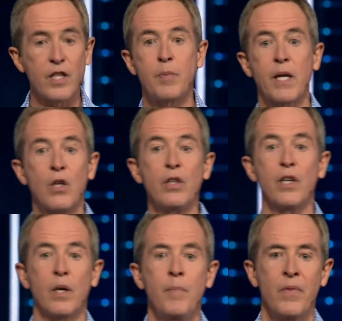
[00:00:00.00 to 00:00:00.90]
to be
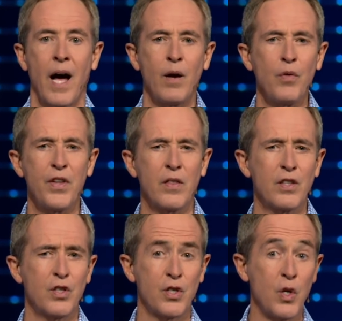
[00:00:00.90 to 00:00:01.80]
clear, I don't think
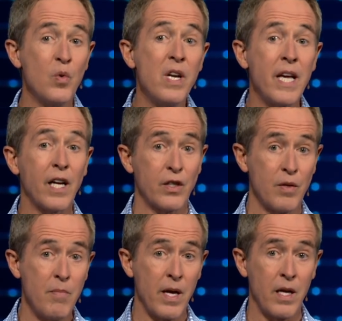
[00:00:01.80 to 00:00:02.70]
this is unique
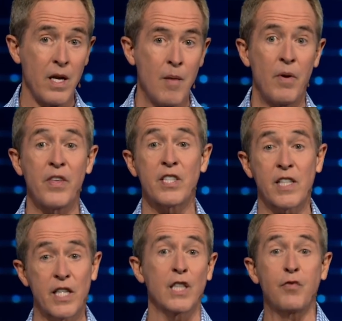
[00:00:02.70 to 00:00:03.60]
to men, but the
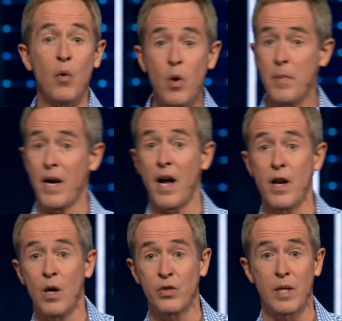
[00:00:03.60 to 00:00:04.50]
successful women I
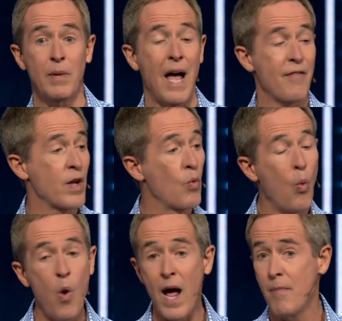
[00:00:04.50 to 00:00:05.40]
know seem to have a
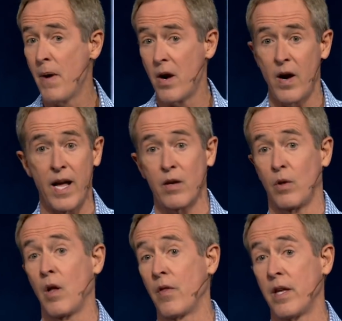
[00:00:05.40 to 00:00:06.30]
way better
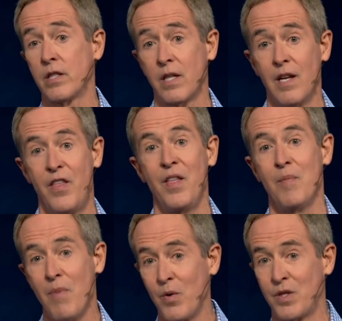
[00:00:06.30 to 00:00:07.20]
handle on this
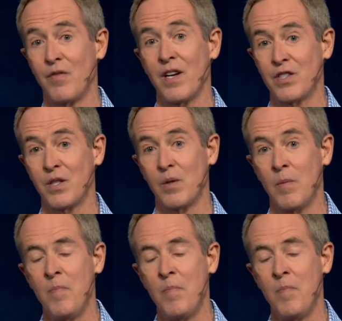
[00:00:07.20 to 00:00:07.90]
than most of us do.